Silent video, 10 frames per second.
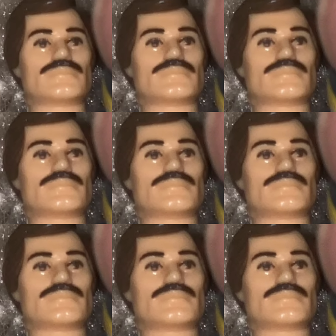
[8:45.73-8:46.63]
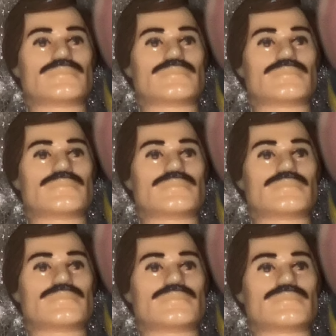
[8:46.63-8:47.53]

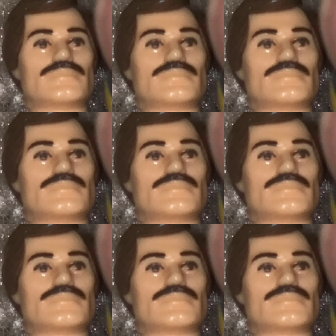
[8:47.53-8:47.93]
Nothing is said.